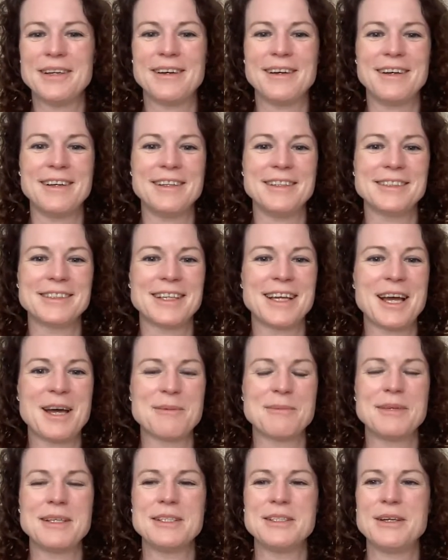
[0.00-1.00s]
ask.
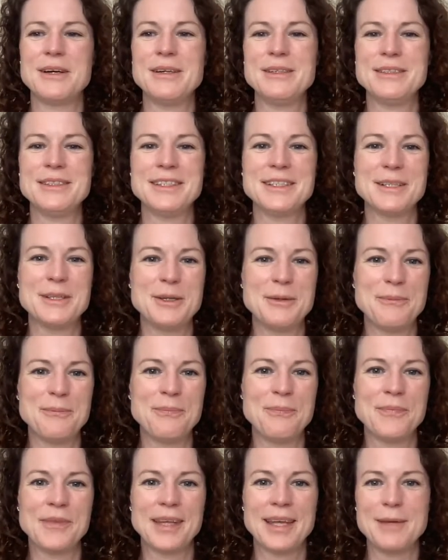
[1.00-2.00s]
Happy to answer them.